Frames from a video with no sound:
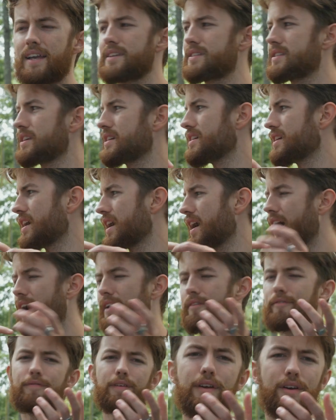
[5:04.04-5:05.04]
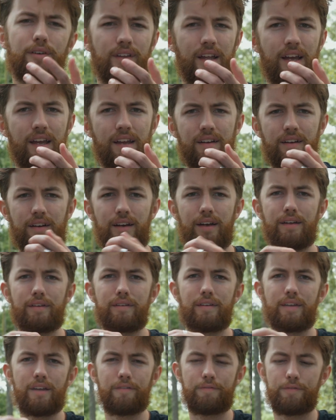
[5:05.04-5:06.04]
is I feel like,
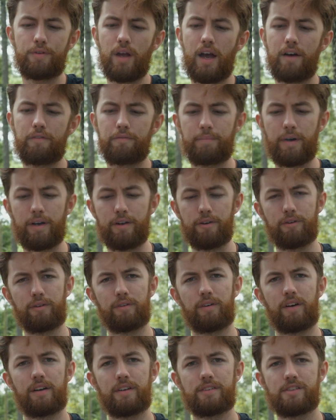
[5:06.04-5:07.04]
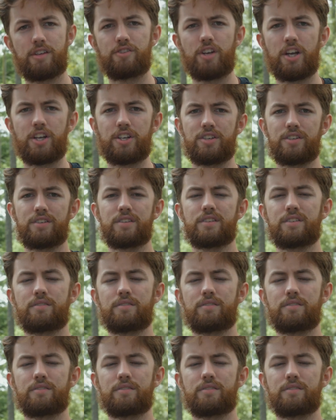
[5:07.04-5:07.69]
and if you have better suggestions,